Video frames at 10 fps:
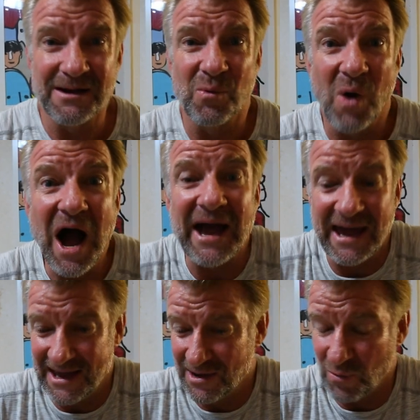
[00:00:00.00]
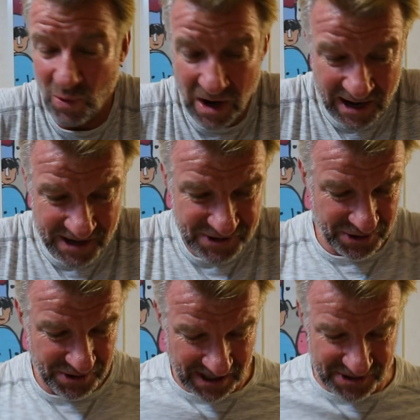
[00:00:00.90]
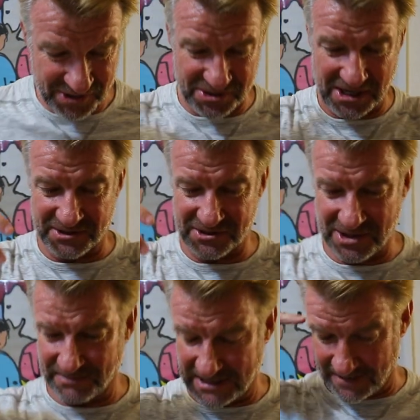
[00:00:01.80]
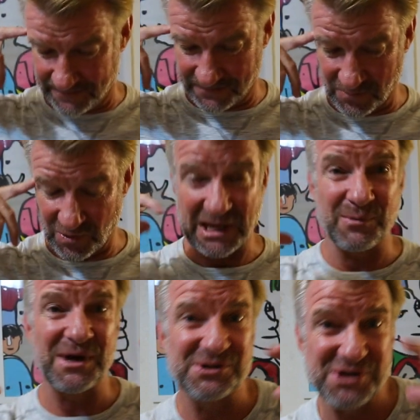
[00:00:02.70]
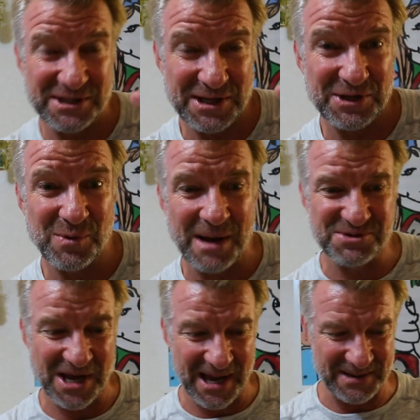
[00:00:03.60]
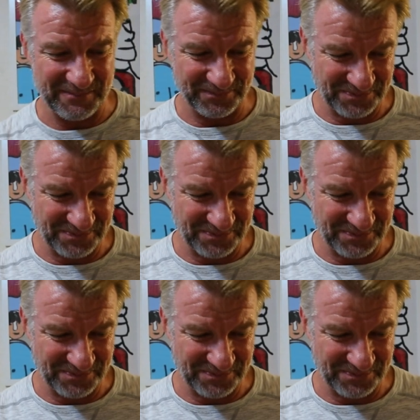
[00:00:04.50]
Why? Why should you guys go check out this company? Well, I went and checked out their website,